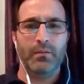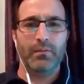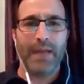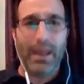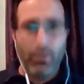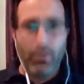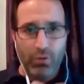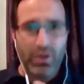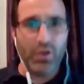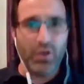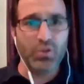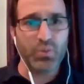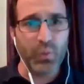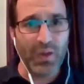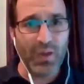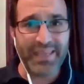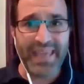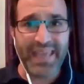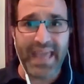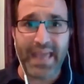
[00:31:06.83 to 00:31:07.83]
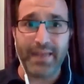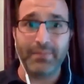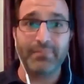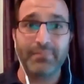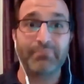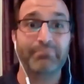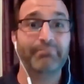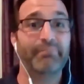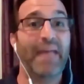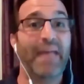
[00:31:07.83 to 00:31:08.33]
how close will I get?
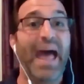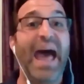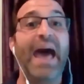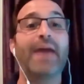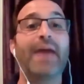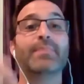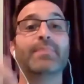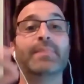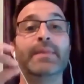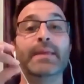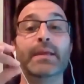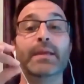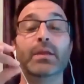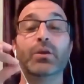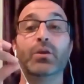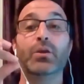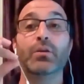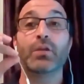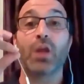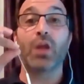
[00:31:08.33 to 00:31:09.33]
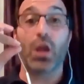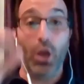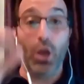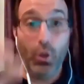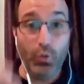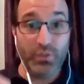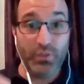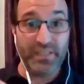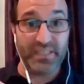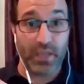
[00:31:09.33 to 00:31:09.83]
At the
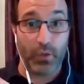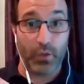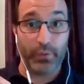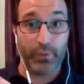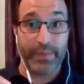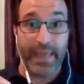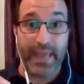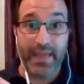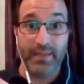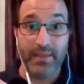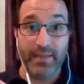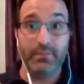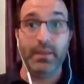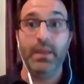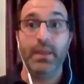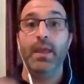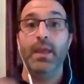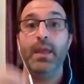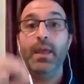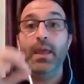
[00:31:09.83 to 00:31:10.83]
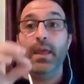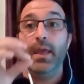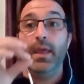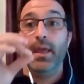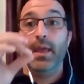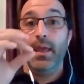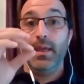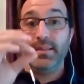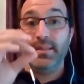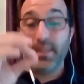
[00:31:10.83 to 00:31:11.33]
closest I'll get
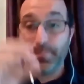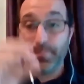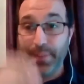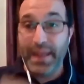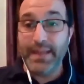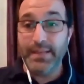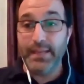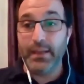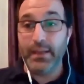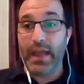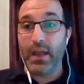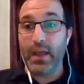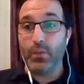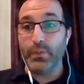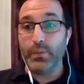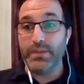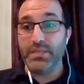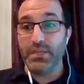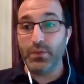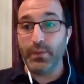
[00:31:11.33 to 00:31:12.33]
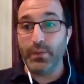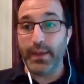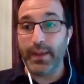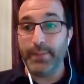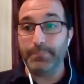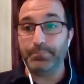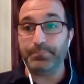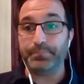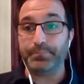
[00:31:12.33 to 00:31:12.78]
depending how we do it,